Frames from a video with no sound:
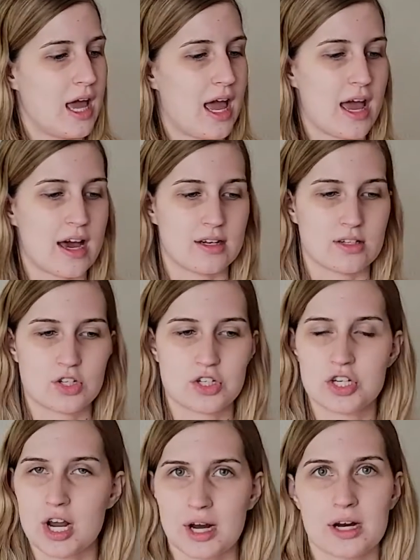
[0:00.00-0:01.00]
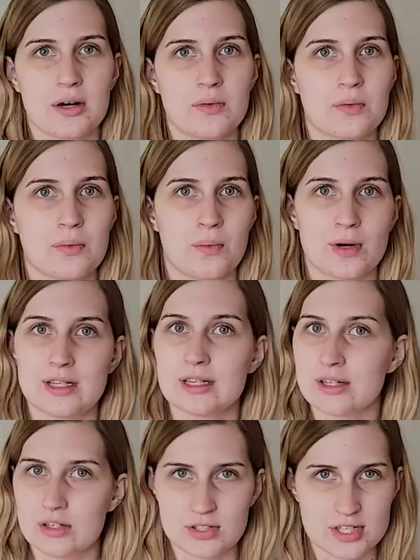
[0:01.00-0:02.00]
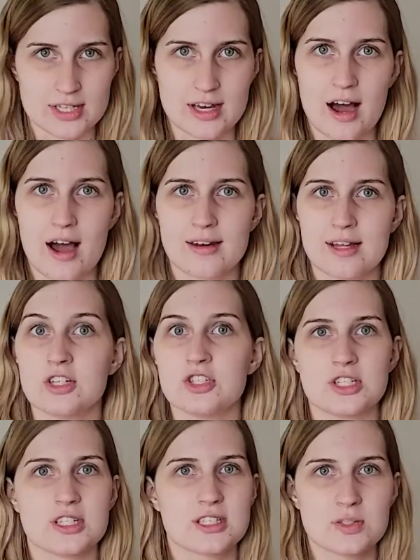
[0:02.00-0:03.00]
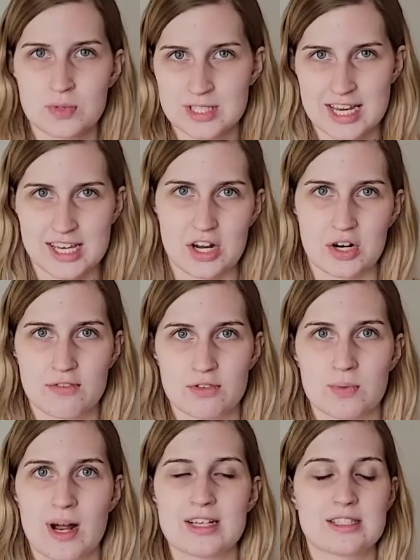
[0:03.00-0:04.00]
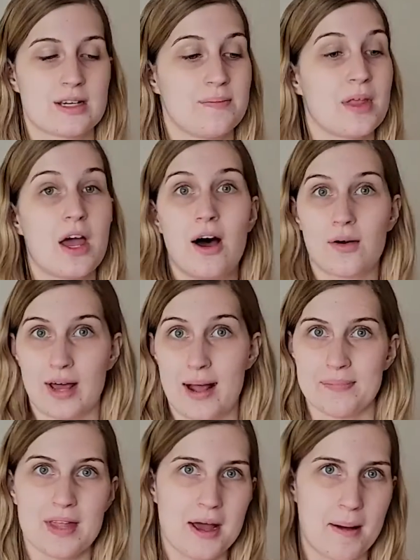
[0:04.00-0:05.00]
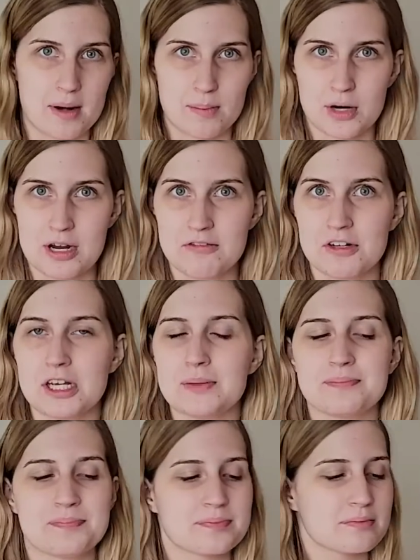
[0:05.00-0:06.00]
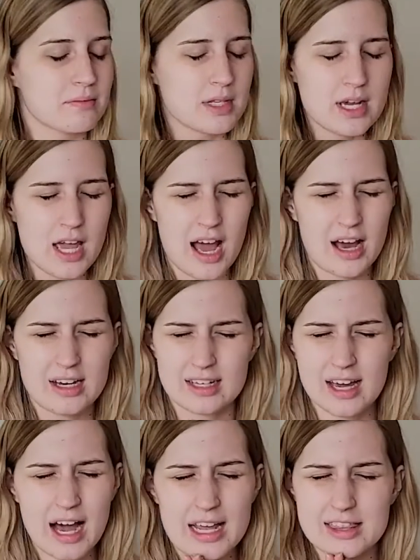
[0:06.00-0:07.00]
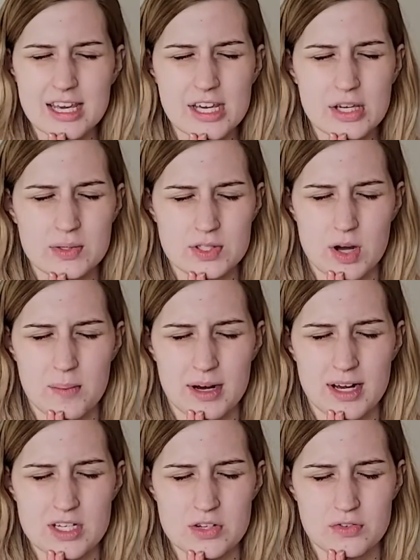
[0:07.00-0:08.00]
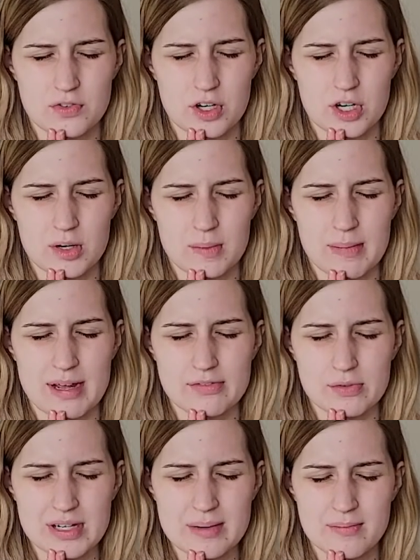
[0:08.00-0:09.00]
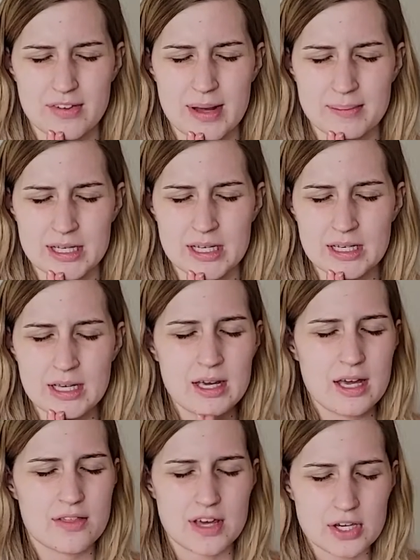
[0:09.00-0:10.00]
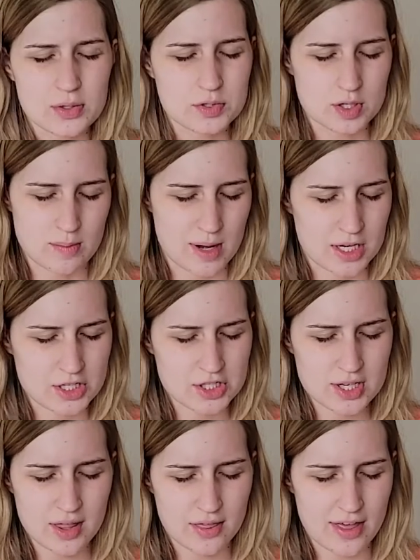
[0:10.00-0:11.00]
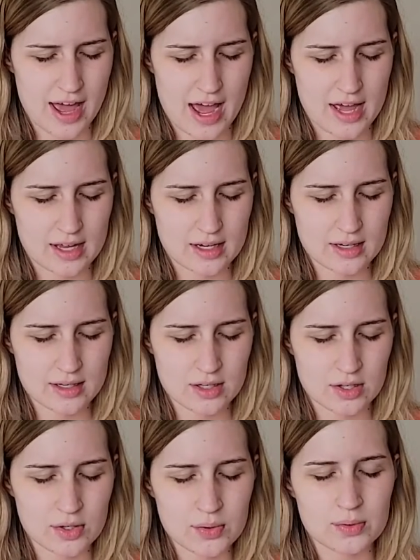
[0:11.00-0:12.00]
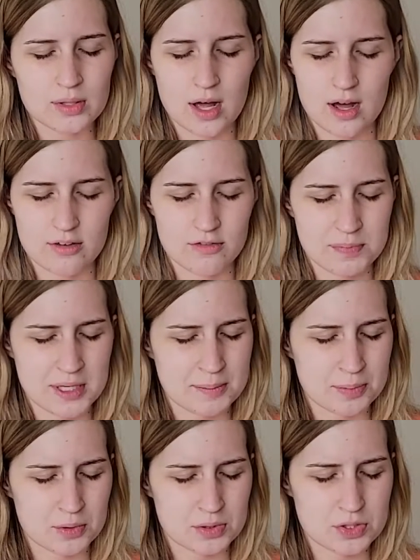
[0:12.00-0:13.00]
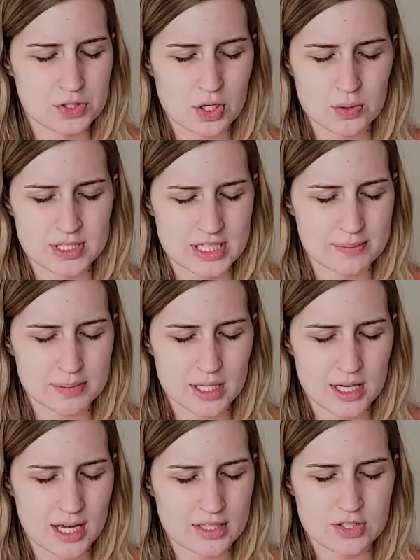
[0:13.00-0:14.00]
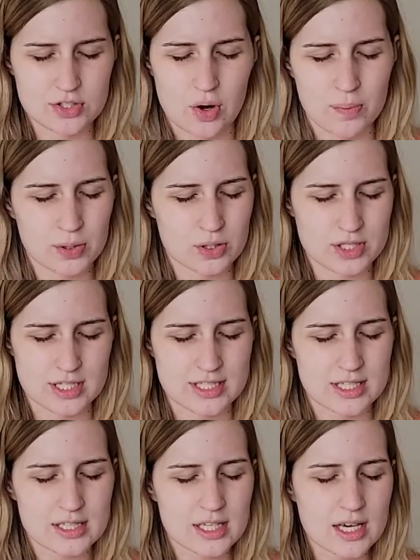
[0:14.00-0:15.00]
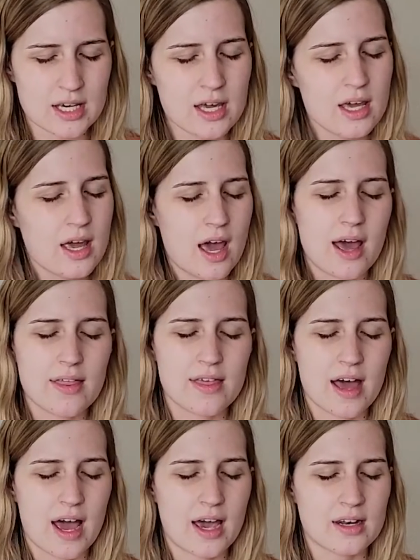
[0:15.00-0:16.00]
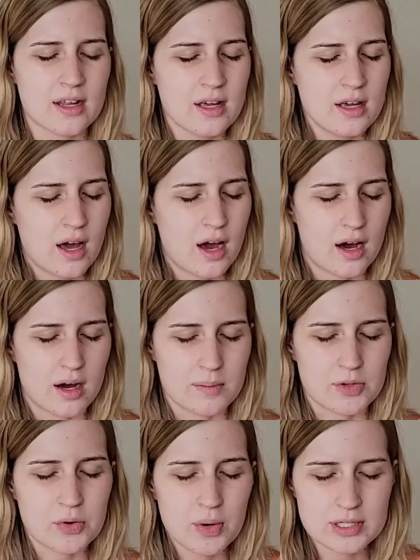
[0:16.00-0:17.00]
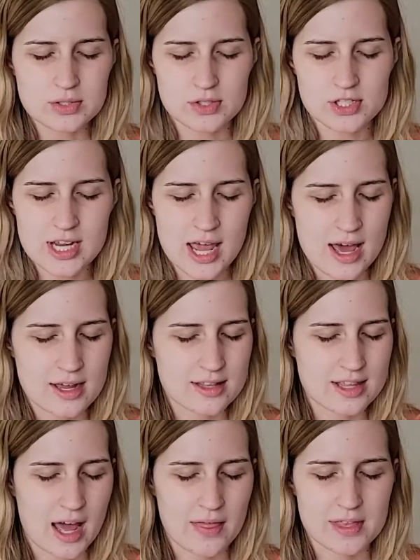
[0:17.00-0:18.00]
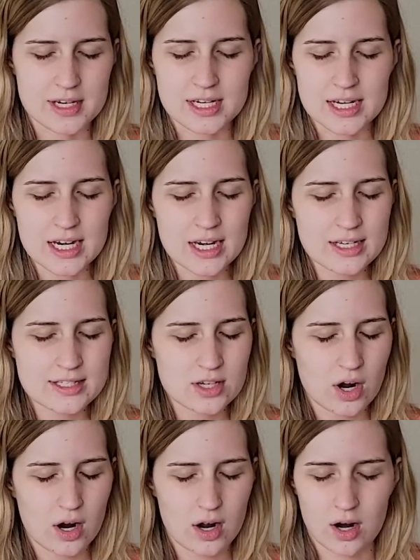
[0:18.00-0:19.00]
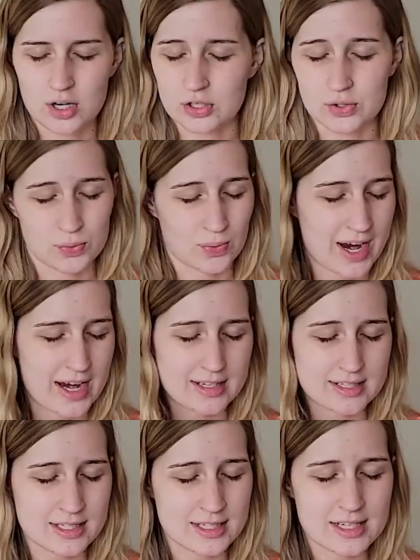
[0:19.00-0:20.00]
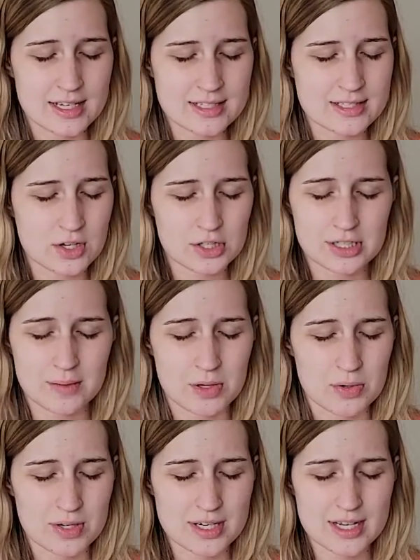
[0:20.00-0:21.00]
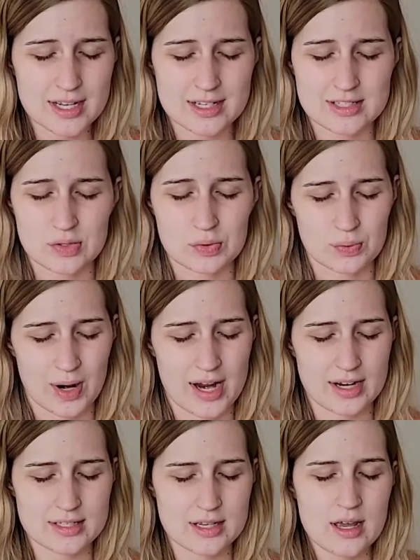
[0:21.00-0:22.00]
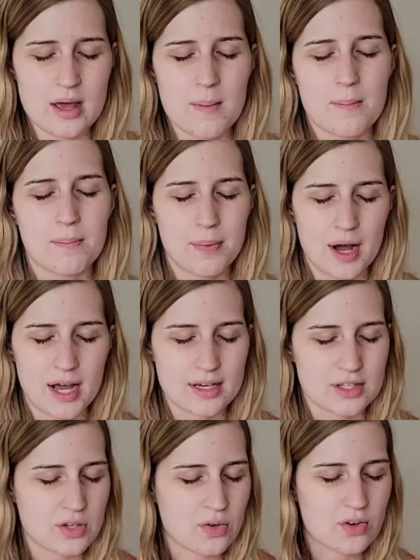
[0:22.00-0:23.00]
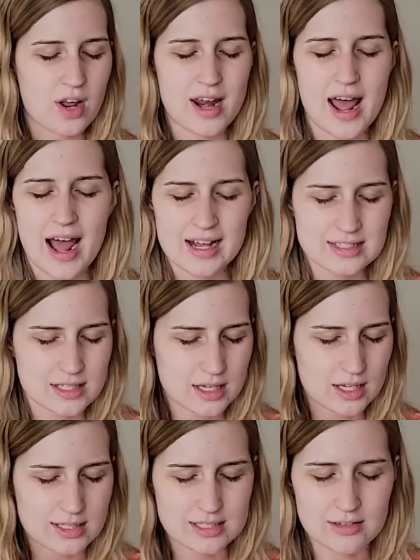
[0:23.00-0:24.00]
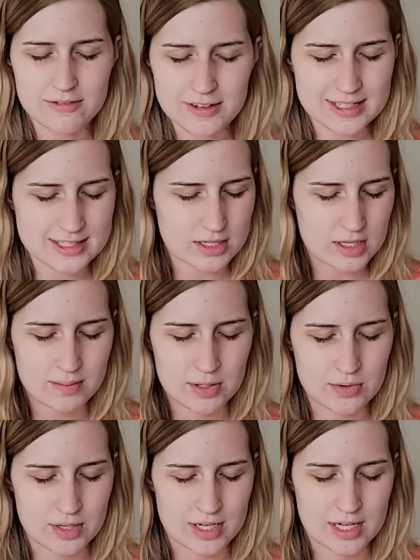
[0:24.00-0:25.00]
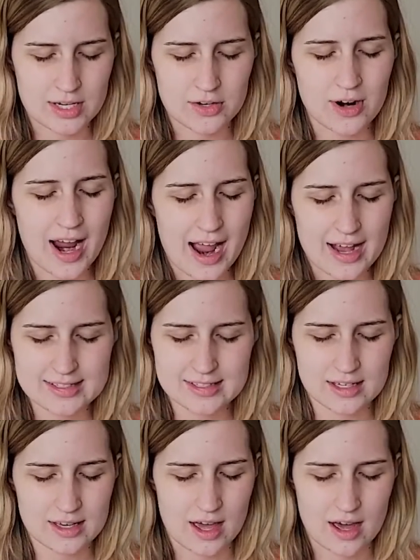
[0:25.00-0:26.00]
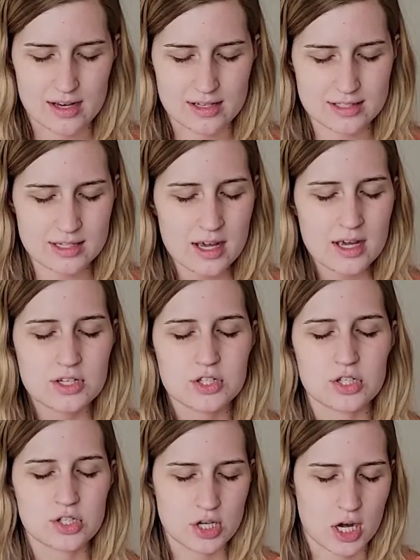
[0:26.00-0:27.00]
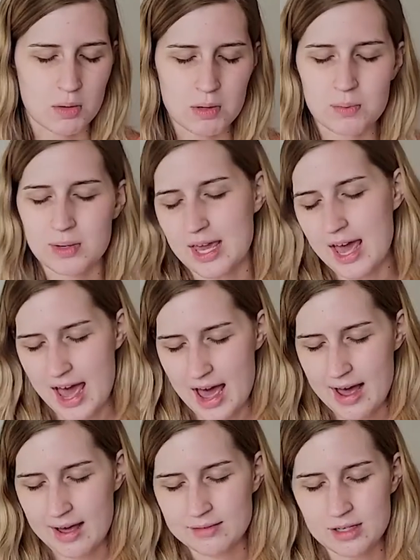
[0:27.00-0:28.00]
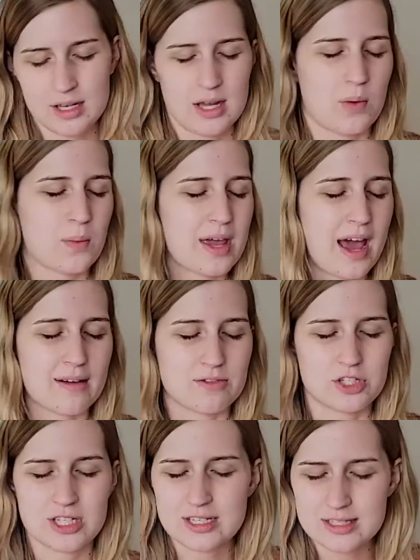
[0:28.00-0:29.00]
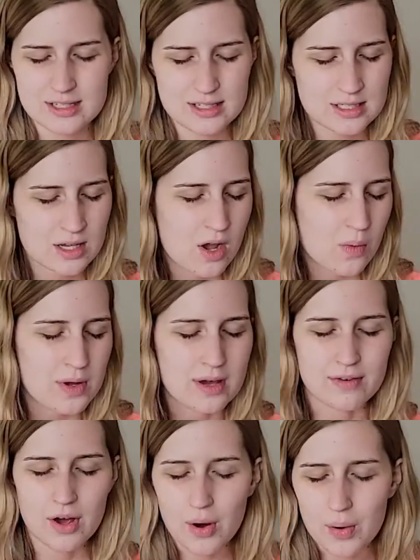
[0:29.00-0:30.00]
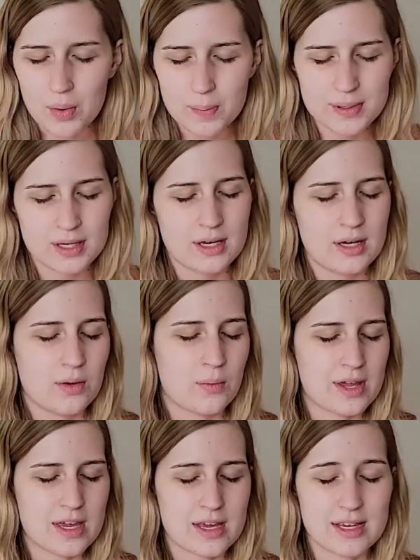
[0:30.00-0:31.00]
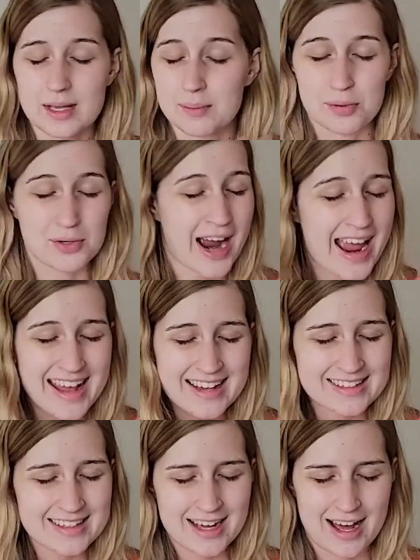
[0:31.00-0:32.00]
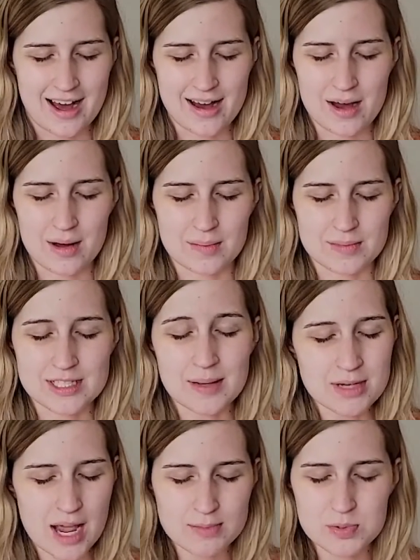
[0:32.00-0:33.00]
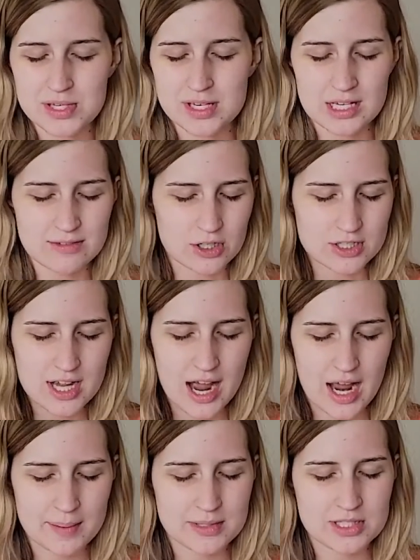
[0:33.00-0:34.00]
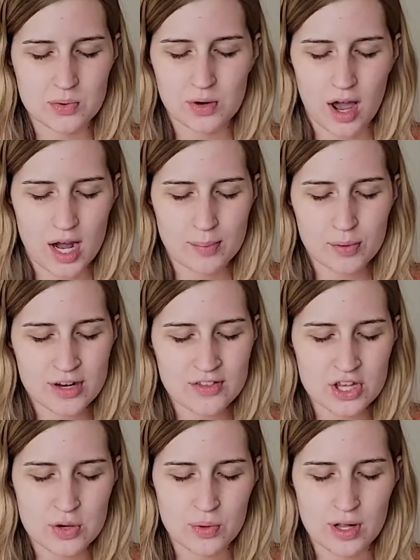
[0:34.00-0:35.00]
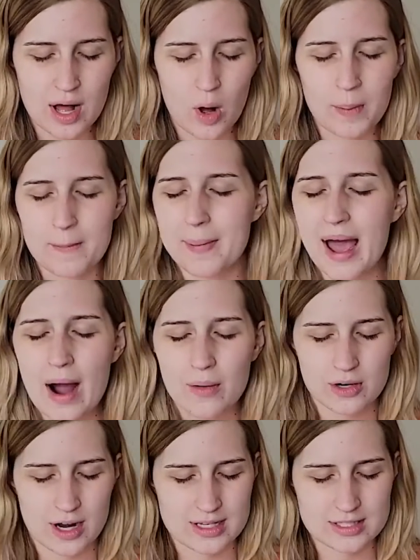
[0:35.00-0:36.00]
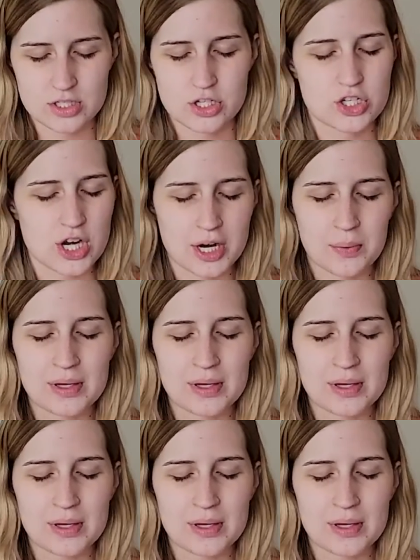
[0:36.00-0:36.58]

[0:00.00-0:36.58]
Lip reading: and share what little you got, and Jesus will take care of the rest. Okay, I'm going to pray for you. God, thank you so much for my Freedom Family. Thank you so much that you love people so deeply and so persistently, and that you understand that the needs are great. The needs in our community is great. But you're not asking us to fix a community. You're asking us to share what we have. We have Jesus. We have hope. We can pray. Sometimes we can give our time. And so, God, I pray that you will help empower us to share